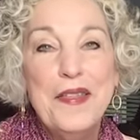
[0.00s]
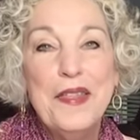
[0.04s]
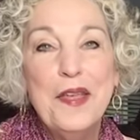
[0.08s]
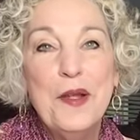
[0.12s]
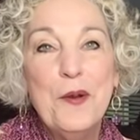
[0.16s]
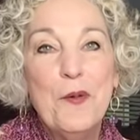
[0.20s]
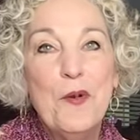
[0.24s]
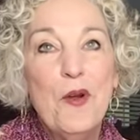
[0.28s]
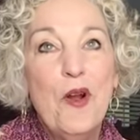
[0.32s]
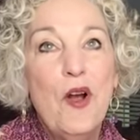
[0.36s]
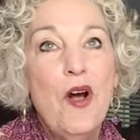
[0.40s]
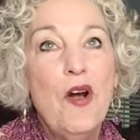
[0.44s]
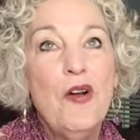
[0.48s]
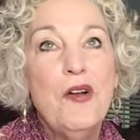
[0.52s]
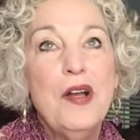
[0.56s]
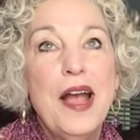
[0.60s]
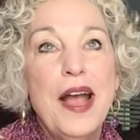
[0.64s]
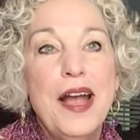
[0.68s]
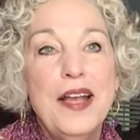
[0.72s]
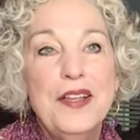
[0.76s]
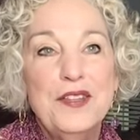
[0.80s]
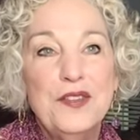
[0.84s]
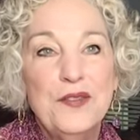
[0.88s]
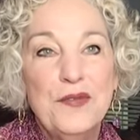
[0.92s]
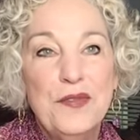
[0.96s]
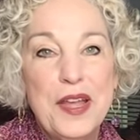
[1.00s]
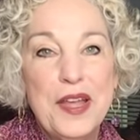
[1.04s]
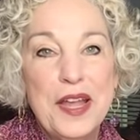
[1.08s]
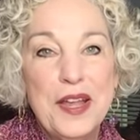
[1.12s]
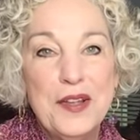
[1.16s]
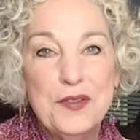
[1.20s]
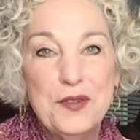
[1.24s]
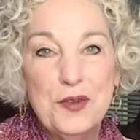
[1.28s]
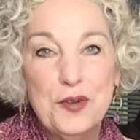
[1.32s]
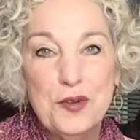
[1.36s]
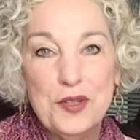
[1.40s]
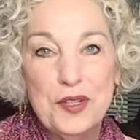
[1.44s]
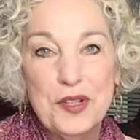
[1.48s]
There were all kinds of
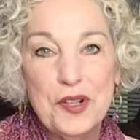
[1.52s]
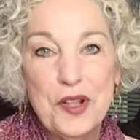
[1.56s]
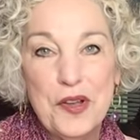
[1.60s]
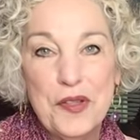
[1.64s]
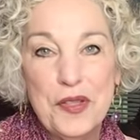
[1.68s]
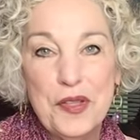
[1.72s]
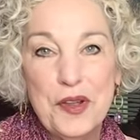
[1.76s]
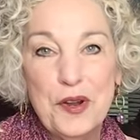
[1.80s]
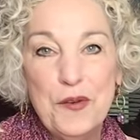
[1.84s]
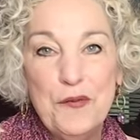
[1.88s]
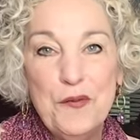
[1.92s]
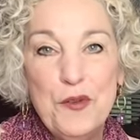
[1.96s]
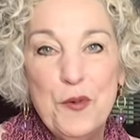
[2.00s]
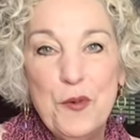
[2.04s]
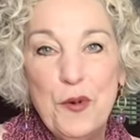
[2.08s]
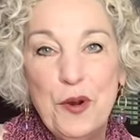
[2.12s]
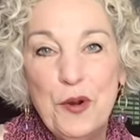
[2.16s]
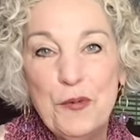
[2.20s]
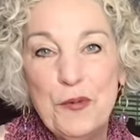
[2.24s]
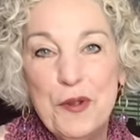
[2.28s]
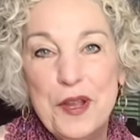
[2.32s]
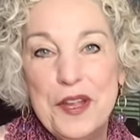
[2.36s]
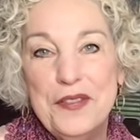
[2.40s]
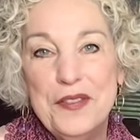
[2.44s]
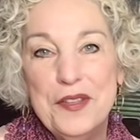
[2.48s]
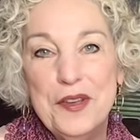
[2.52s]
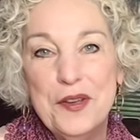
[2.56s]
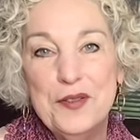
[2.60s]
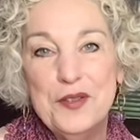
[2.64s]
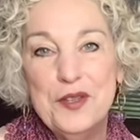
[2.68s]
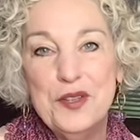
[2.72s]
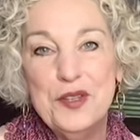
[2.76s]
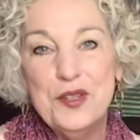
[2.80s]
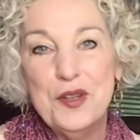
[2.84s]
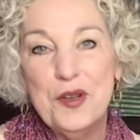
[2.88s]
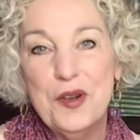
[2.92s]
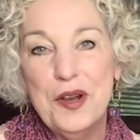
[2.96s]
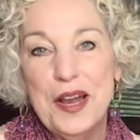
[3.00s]
answers along there. If you want to read those,
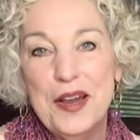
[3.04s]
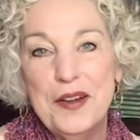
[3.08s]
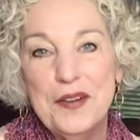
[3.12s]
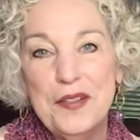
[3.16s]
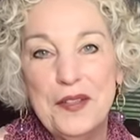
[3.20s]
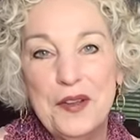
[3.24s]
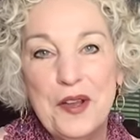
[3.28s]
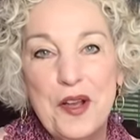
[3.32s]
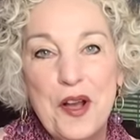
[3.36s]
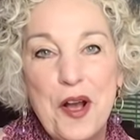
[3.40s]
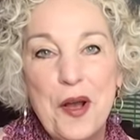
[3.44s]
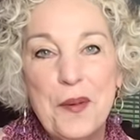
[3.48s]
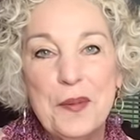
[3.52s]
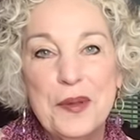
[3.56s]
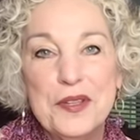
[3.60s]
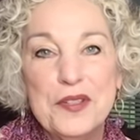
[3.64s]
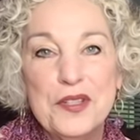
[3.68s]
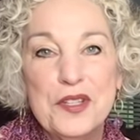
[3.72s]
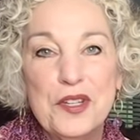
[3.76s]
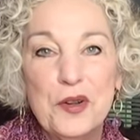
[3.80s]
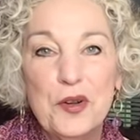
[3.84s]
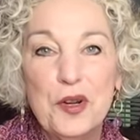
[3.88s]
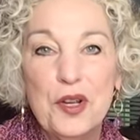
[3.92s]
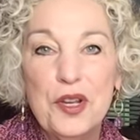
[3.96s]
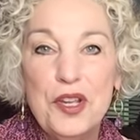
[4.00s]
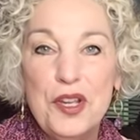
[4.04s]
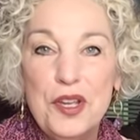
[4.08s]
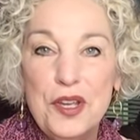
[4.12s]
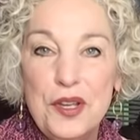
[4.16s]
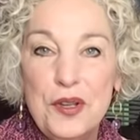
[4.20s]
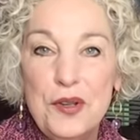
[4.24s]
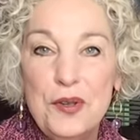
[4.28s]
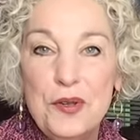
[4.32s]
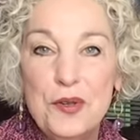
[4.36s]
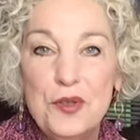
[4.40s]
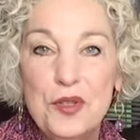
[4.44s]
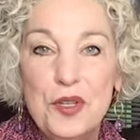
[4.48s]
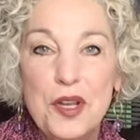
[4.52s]
just go down to the comments. They're
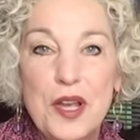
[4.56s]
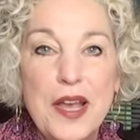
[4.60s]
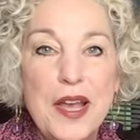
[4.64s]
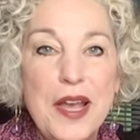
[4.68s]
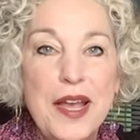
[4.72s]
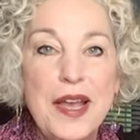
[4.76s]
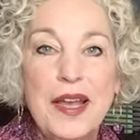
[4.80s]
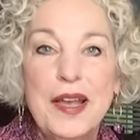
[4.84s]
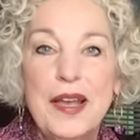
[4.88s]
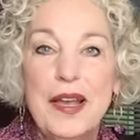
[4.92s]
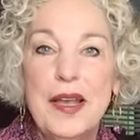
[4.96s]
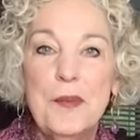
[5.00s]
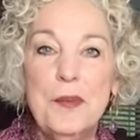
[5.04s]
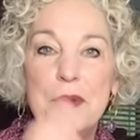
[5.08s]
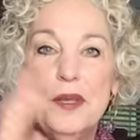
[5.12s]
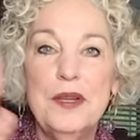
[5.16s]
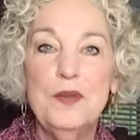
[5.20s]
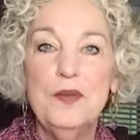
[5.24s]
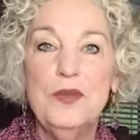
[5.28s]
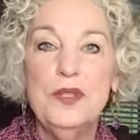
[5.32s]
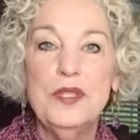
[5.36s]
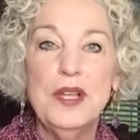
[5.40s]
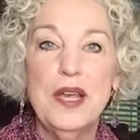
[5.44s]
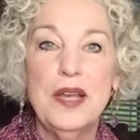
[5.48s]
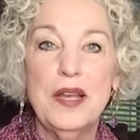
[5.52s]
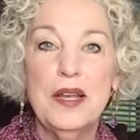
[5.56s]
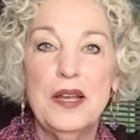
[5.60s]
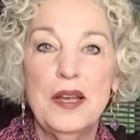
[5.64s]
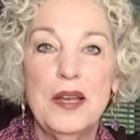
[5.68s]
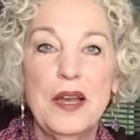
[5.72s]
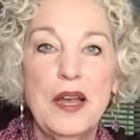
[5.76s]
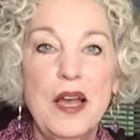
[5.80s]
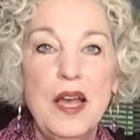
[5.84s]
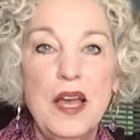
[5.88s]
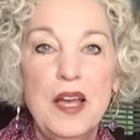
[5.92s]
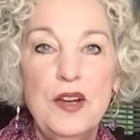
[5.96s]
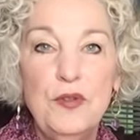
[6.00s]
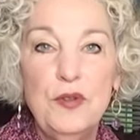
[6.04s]
huge. I mean, it's like
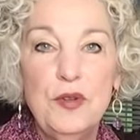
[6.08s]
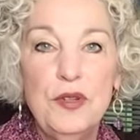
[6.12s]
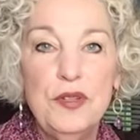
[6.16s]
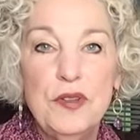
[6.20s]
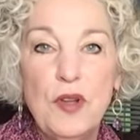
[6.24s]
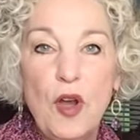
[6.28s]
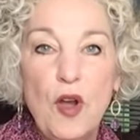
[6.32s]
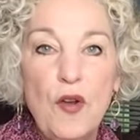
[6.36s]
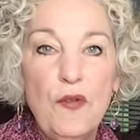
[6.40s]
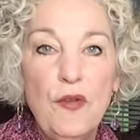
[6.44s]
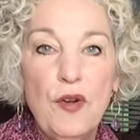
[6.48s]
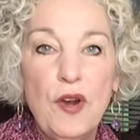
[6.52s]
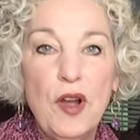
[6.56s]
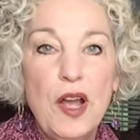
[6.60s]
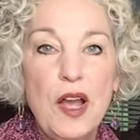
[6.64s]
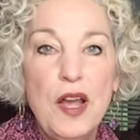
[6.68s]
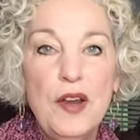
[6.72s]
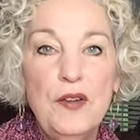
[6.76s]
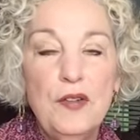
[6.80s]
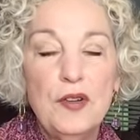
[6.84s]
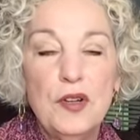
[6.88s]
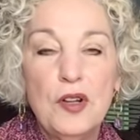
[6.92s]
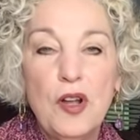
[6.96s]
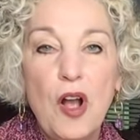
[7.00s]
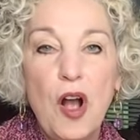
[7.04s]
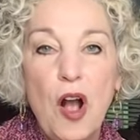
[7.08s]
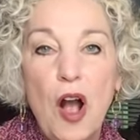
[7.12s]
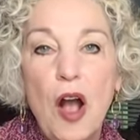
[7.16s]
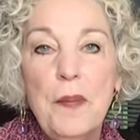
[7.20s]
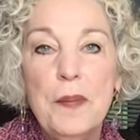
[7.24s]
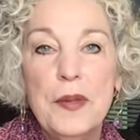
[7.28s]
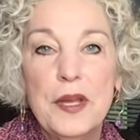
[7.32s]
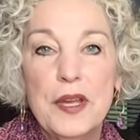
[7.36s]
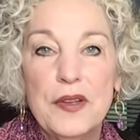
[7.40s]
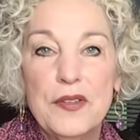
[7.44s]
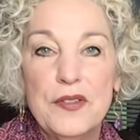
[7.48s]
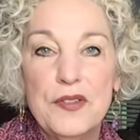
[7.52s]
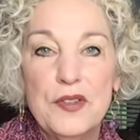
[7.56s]
a hundred, over a hundred
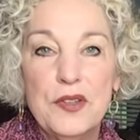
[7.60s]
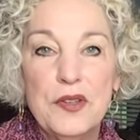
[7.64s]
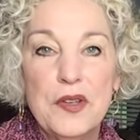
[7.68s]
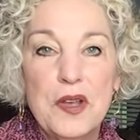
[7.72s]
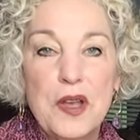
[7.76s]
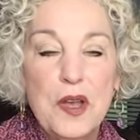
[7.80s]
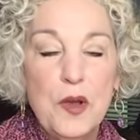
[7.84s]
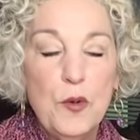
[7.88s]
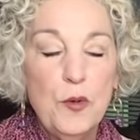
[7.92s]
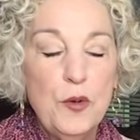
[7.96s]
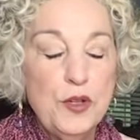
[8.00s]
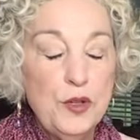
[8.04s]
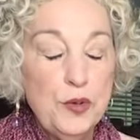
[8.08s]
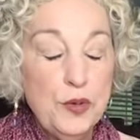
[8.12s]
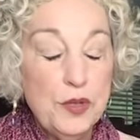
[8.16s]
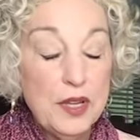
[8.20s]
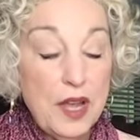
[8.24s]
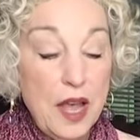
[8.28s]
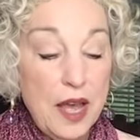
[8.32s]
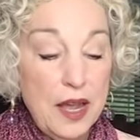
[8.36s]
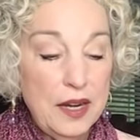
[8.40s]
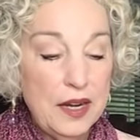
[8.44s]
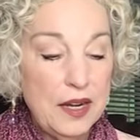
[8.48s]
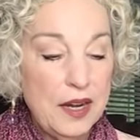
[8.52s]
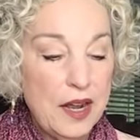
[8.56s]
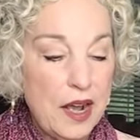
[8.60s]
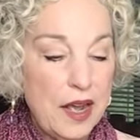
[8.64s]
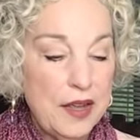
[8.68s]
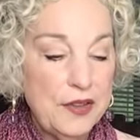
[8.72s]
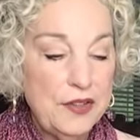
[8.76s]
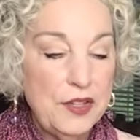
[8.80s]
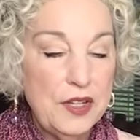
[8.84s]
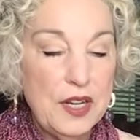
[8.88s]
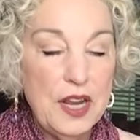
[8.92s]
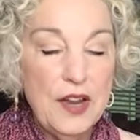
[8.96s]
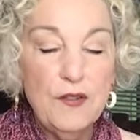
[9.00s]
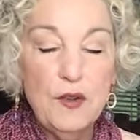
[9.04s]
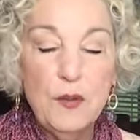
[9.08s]
comments, which was kind of
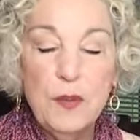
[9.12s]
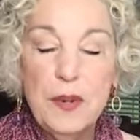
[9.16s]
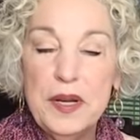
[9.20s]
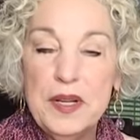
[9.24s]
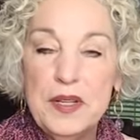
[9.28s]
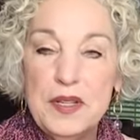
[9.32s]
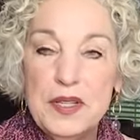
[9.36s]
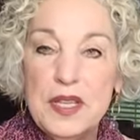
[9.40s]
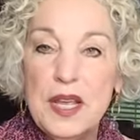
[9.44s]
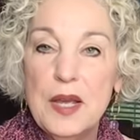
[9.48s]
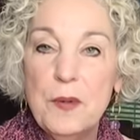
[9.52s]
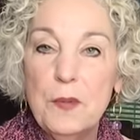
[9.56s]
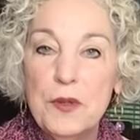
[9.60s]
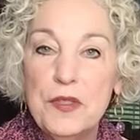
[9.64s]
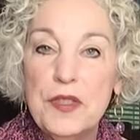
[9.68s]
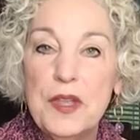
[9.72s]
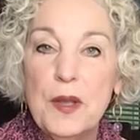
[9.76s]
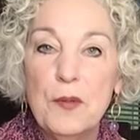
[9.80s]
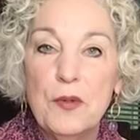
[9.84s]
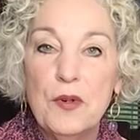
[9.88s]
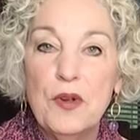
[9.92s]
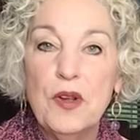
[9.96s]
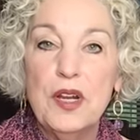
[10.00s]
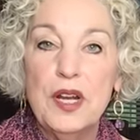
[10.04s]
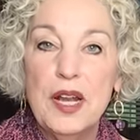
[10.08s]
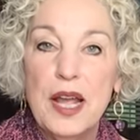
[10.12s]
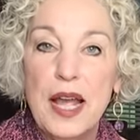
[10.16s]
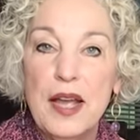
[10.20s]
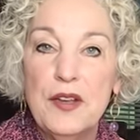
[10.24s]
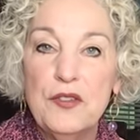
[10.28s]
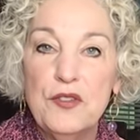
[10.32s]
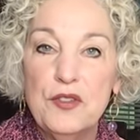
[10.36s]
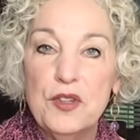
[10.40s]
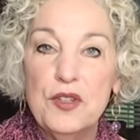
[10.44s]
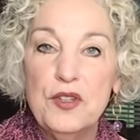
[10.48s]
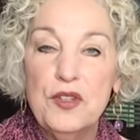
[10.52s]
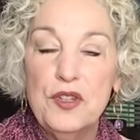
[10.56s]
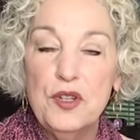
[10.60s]
nice. And everybody said what they were going to
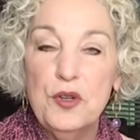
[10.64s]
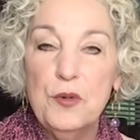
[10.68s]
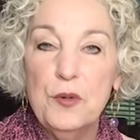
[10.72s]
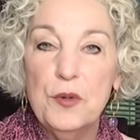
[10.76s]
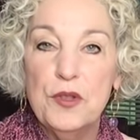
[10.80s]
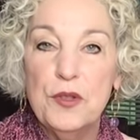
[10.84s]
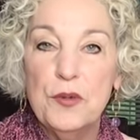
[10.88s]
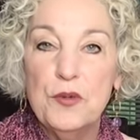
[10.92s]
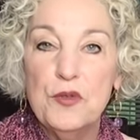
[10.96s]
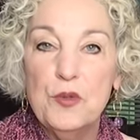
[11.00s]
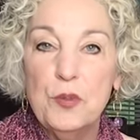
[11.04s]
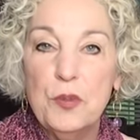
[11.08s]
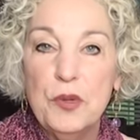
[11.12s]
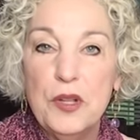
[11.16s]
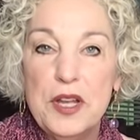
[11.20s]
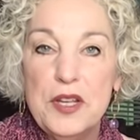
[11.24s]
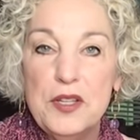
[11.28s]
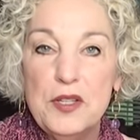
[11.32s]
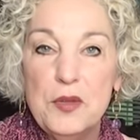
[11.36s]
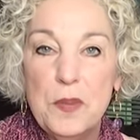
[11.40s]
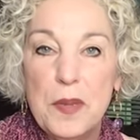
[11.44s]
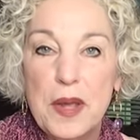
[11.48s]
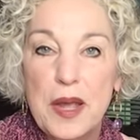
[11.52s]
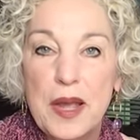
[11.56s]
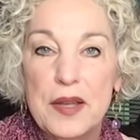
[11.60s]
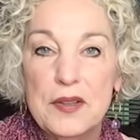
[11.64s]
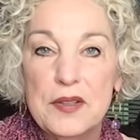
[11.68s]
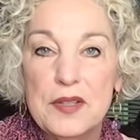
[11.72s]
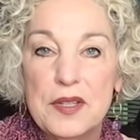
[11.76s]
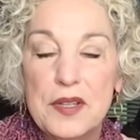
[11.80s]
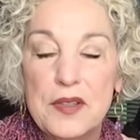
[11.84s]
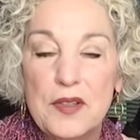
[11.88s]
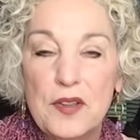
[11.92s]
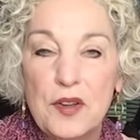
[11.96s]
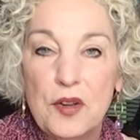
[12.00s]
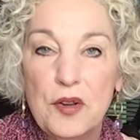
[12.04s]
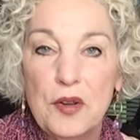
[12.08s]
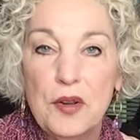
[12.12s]
actually do with those placemats
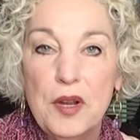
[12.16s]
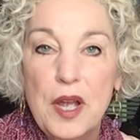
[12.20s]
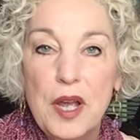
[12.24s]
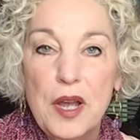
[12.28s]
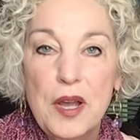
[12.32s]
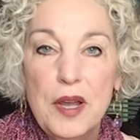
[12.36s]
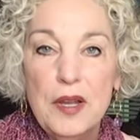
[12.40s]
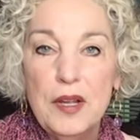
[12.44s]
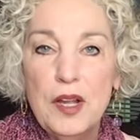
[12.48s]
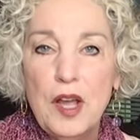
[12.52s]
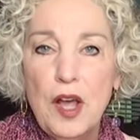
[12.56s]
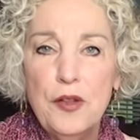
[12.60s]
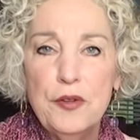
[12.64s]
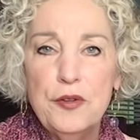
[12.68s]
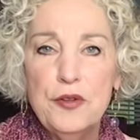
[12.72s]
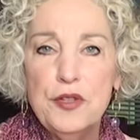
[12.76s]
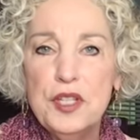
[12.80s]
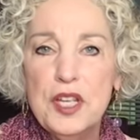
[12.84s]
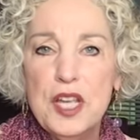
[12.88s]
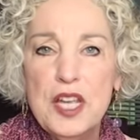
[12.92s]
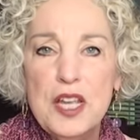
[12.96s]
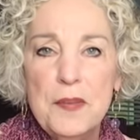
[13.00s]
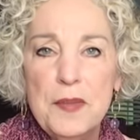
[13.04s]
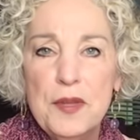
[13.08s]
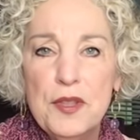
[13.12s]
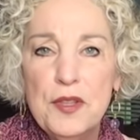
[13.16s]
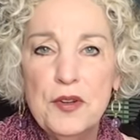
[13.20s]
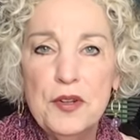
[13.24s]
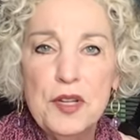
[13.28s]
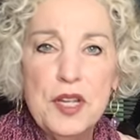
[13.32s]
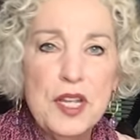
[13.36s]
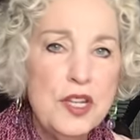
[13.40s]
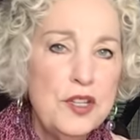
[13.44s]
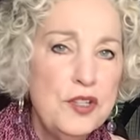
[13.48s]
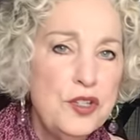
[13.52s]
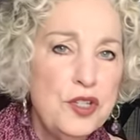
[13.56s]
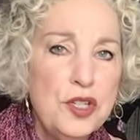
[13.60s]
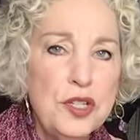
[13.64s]
and their color scheme in their
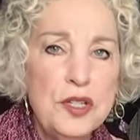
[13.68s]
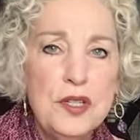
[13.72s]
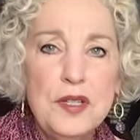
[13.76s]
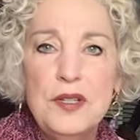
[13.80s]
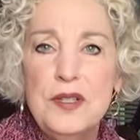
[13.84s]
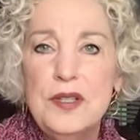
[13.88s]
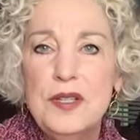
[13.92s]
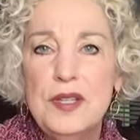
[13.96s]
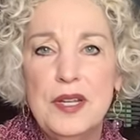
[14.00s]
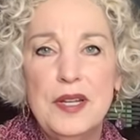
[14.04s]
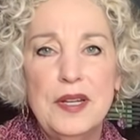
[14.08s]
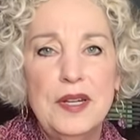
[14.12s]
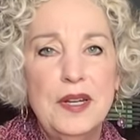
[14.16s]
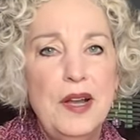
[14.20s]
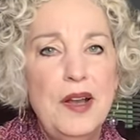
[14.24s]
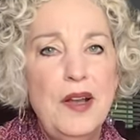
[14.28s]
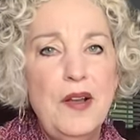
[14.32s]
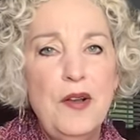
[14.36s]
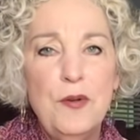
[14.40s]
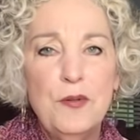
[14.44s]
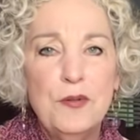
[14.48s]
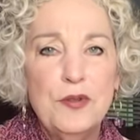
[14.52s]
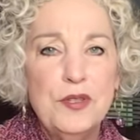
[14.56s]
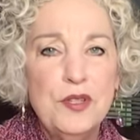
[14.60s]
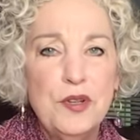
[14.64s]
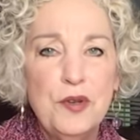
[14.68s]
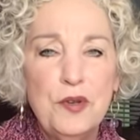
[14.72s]
kitchens. And oh, it was